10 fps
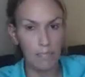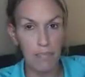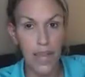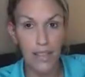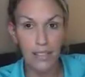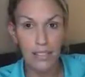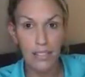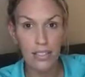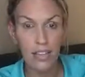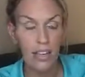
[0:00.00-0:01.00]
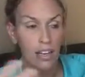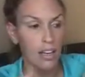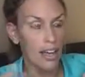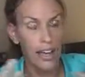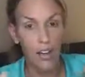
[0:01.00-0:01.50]
it meant
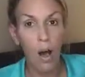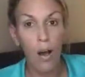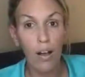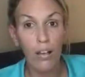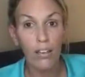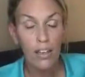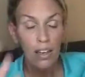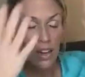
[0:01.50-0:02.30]
at all.